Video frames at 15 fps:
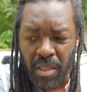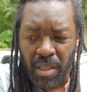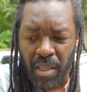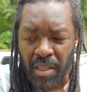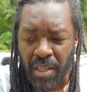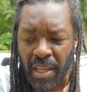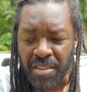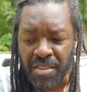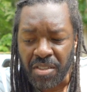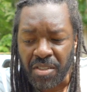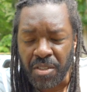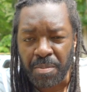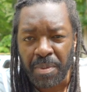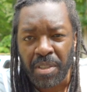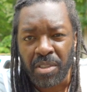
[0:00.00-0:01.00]
and that's the
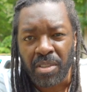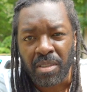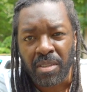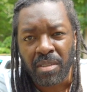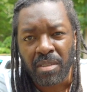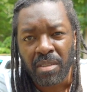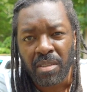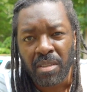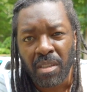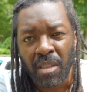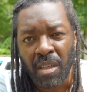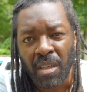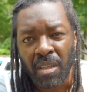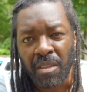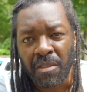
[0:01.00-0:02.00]
suspension.
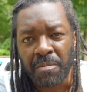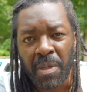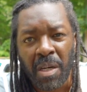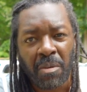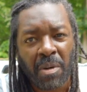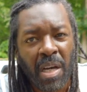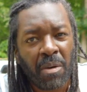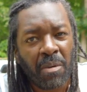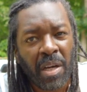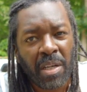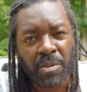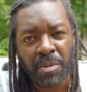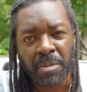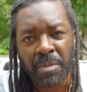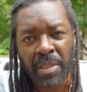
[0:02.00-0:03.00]
If my wife
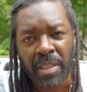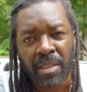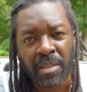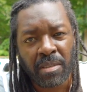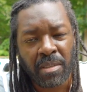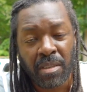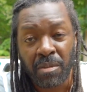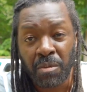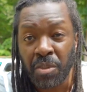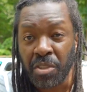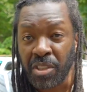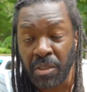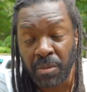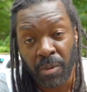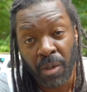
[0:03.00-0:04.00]
rides with me, which
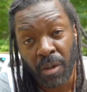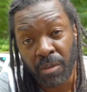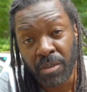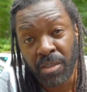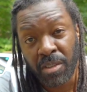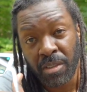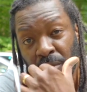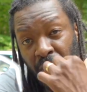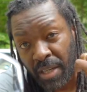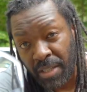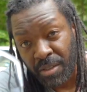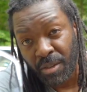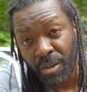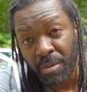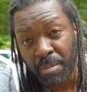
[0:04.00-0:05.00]
she won't, she rides
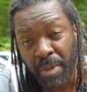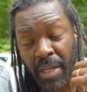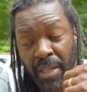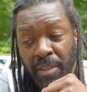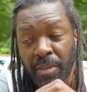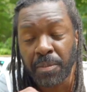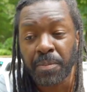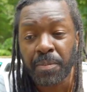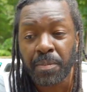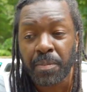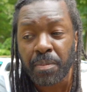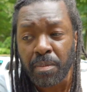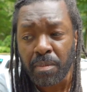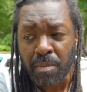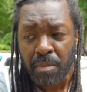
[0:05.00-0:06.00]
her own bike,
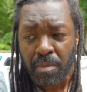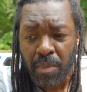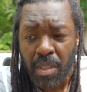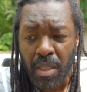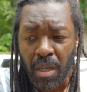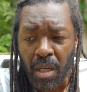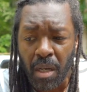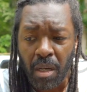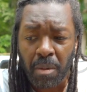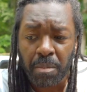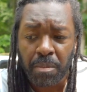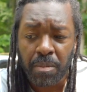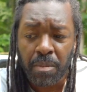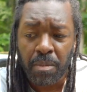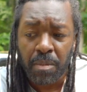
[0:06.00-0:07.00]
then
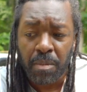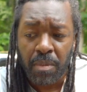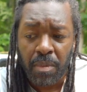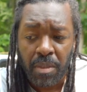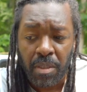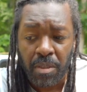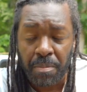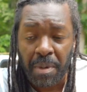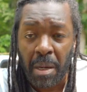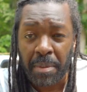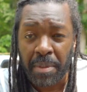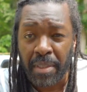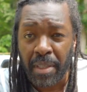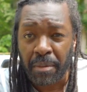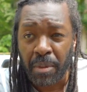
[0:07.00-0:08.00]
you probably
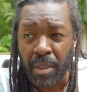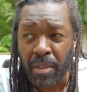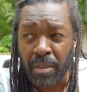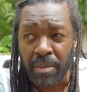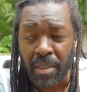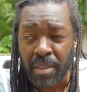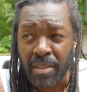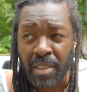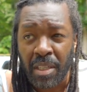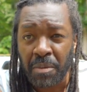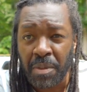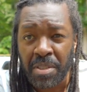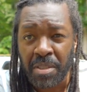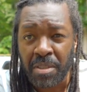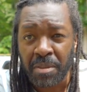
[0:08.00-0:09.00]
think, well, that's not a
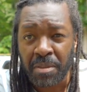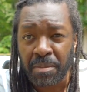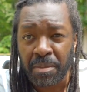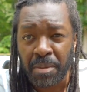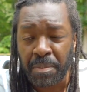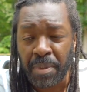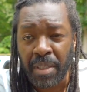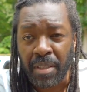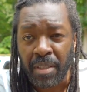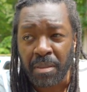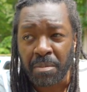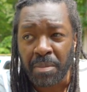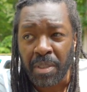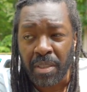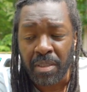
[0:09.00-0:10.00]
reason to pick it.
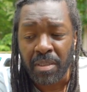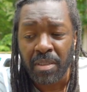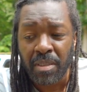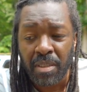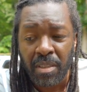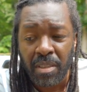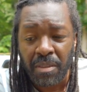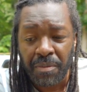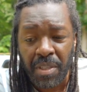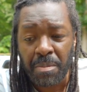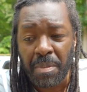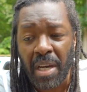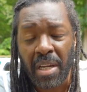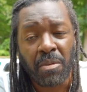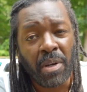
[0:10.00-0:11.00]
But if
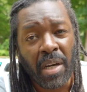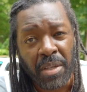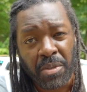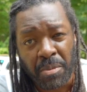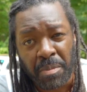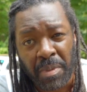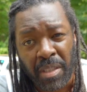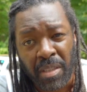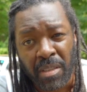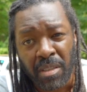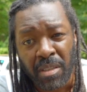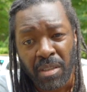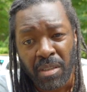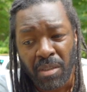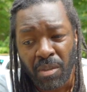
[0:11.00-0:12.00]
anybody rides with me,
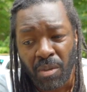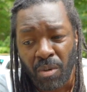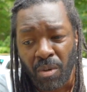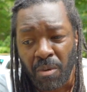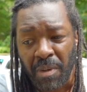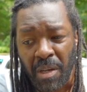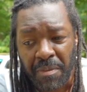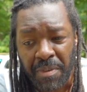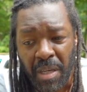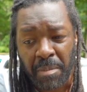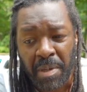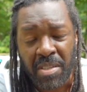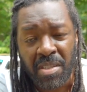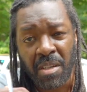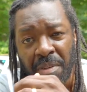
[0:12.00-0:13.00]
or if I find
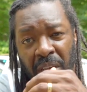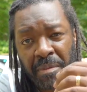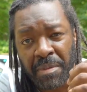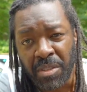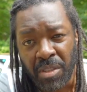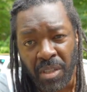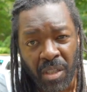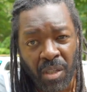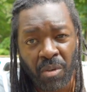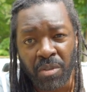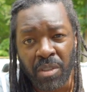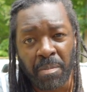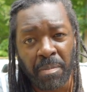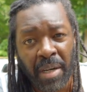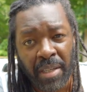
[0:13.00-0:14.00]
myself having to load
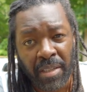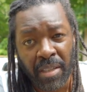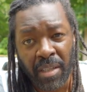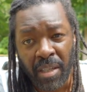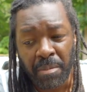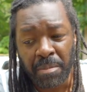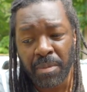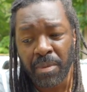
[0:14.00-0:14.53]
the bike up,